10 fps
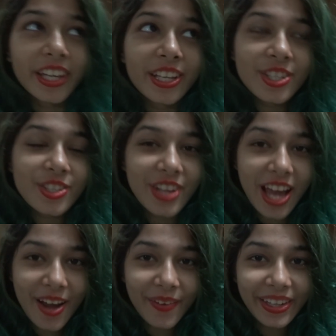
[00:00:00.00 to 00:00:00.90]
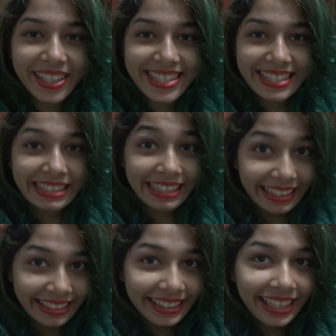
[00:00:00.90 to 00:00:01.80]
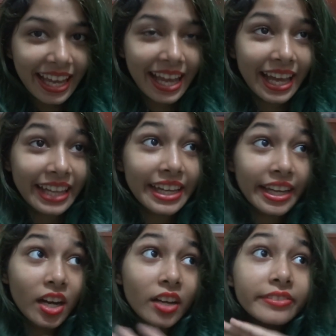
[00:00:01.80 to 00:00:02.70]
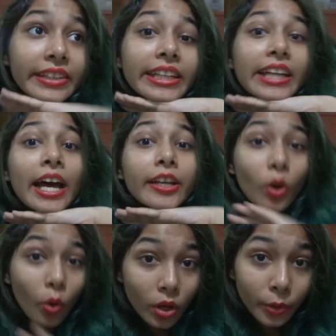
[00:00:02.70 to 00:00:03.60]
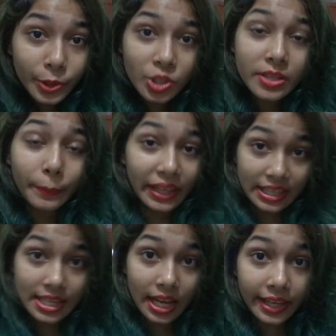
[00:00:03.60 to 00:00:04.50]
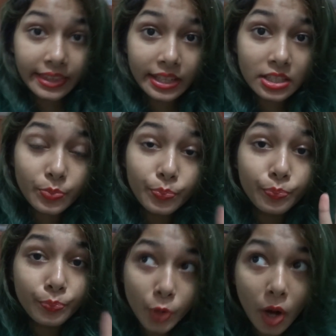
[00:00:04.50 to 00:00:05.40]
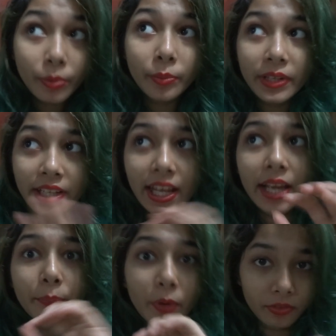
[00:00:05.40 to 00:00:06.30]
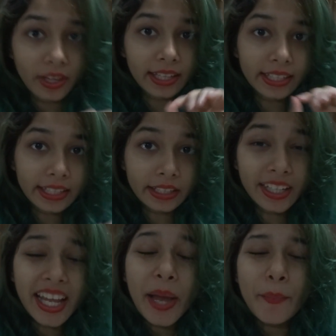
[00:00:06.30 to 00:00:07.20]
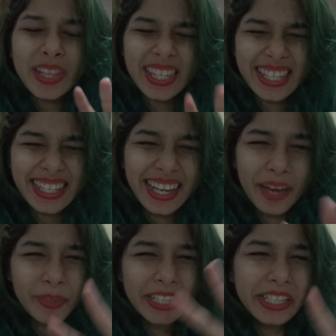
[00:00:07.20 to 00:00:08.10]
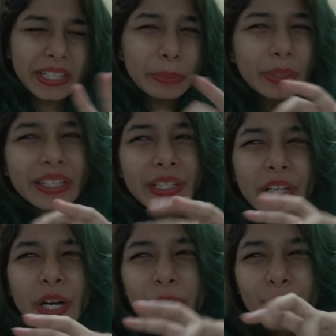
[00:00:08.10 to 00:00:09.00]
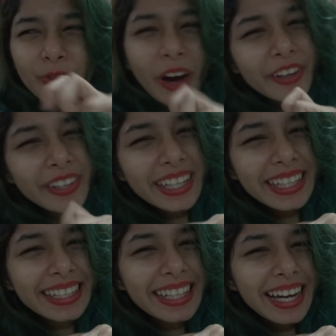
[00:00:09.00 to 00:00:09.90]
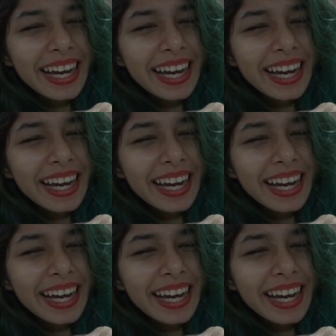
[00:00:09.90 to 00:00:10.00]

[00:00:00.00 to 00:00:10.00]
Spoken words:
Okay, so now it's in and I can't feel it at all, which is a big sign that it's probably like perfectly in, but still I'm a little bit worried.